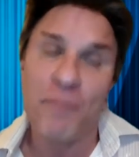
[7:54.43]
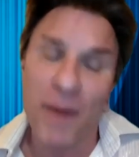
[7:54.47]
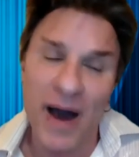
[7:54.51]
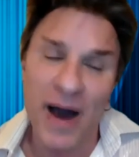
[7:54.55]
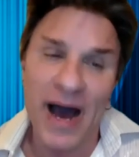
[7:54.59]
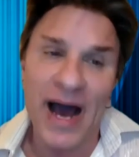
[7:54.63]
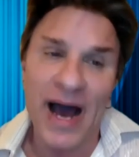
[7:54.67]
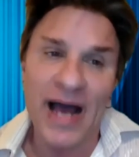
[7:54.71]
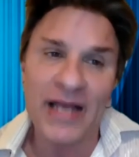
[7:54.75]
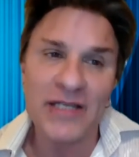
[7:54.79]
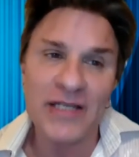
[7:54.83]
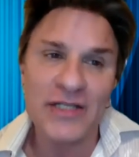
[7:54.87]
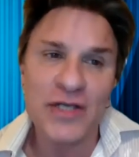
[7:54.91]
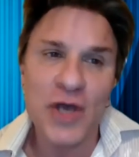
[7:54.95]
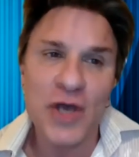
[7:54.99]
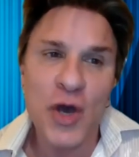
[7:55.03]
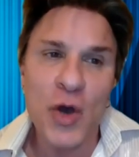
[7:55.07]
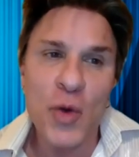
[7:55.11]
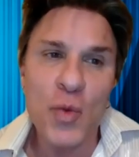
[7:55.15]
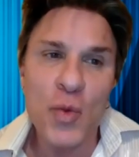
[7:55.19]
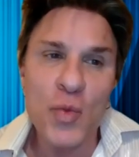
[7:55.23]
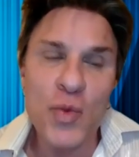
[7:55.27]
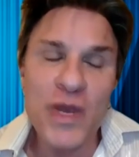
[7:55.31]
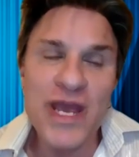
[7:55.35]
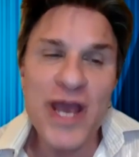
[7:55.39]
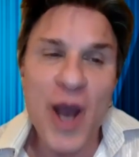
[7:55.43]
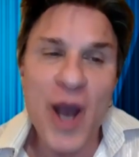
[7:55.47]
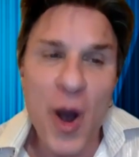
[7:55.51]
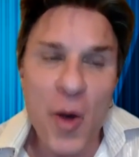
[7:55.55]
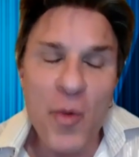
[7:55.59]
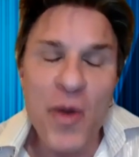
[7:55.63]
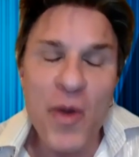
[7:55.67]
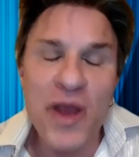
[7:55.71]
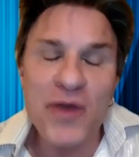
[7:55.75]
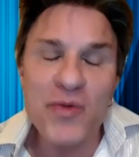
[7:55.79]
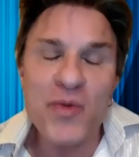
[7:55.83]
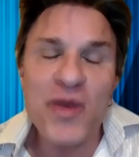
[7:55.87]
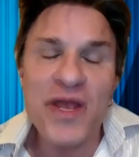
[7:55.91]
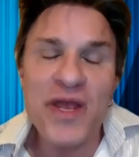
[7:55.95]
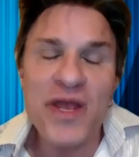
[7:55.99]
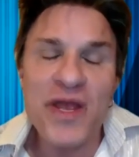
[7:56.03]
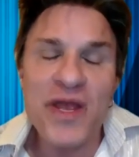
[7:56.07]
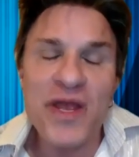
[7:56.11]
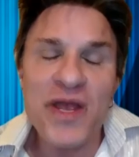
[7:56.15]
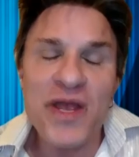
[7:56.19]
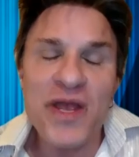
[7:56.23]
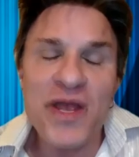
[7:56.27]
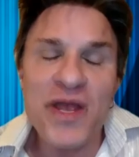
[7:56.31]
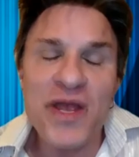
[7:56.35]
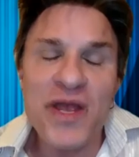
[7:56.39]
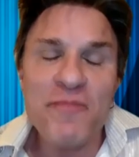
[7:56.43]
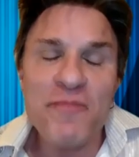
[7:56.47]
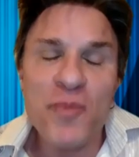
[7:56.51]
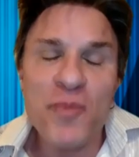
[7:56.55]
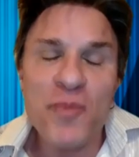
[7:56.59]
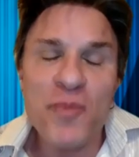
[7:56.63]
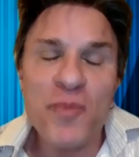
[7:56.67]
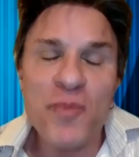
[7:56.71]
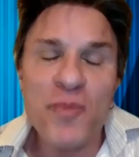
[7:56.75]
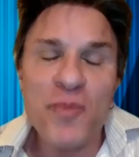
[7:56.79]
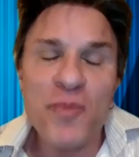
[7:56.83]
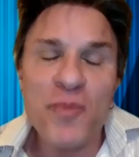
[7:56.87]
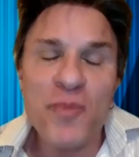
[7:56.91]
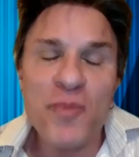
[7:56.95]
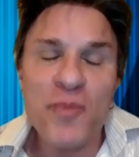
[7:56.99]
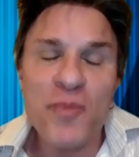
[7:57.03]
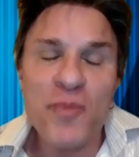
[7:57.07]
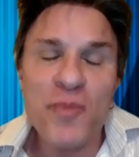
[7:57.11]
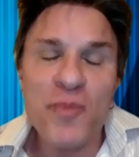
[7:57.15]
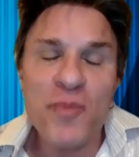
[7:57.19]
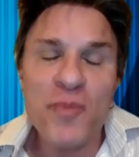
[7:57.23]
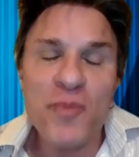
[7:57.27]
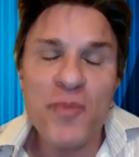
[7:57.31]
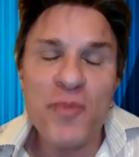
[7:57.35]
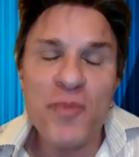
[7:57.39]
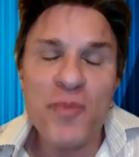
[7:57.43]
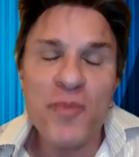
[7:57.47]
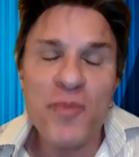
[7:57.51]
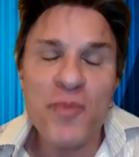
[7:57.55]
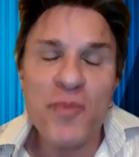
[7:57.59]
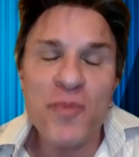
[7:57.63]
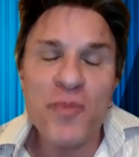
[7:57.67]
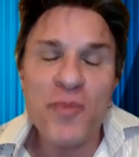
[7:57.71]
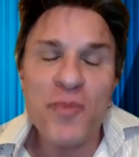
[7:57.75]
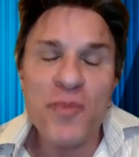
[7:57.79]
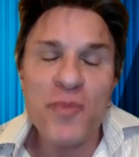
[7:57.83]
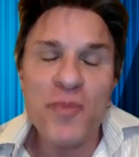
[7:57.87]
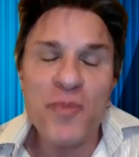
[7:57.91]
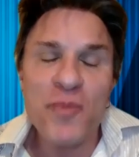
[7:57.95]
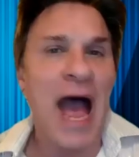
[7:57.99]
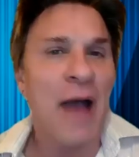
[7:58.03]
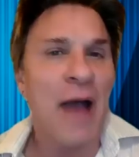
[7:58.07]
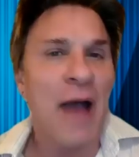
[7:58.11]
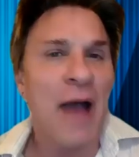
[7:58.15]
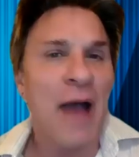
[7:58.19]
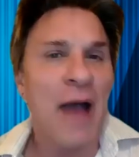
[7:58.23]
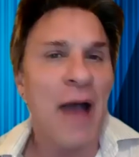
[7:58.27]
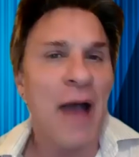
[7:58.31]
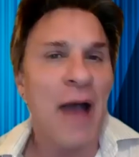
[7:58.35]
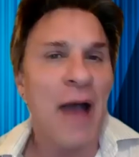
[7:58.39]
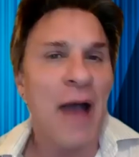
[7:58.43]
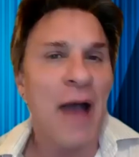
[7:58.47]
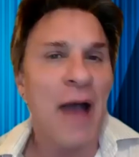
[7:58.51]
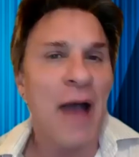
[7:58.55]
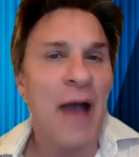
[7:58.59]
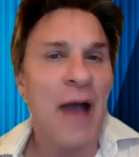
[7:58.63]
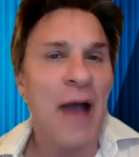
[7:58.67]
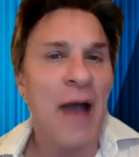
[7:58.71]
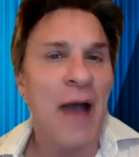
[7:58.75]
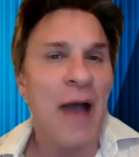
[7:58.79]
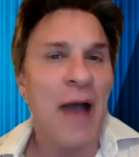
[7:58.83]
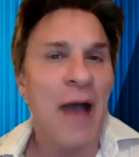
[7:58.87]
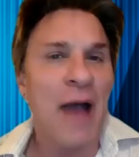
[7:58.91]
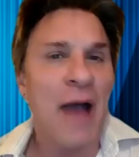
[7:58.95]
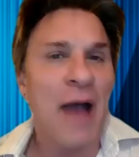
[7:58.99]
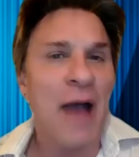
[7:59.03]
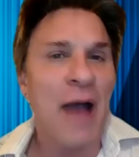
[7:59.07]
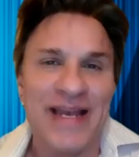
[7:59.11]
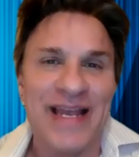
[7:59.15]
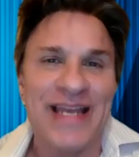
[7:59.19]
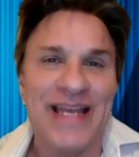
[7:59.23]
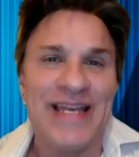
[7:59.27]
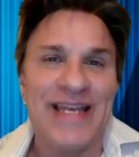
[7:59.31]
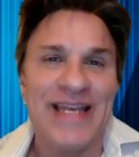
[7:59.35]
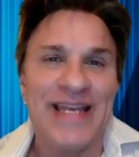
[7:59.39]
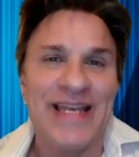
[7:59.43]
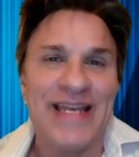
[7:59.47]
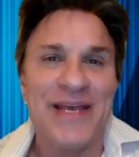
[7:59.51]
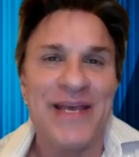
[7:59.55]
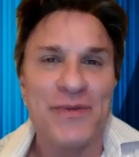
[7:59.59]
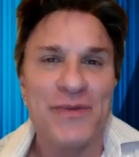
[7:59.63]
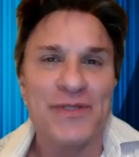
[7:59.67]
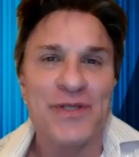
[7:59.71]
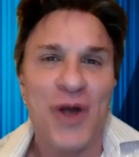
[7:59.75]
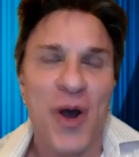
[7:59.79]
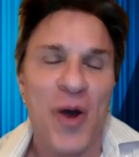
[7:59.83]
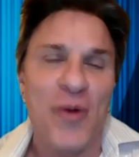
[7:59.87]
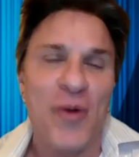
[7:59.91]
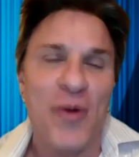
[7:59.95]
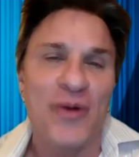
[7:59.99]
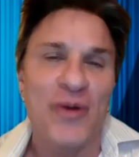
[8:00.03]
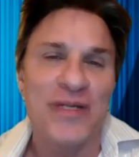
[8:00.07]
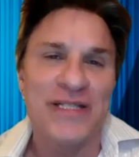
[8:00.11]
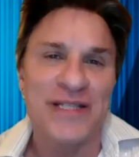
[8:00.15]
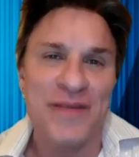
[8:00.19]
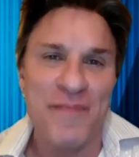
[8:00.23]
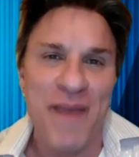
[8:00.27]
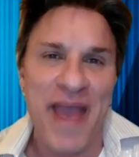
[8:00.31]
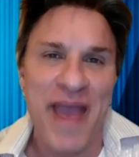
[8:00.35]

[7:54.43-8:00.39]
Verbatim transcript: But we, when, we, when we played as kids, I was always the woman and he was always the man.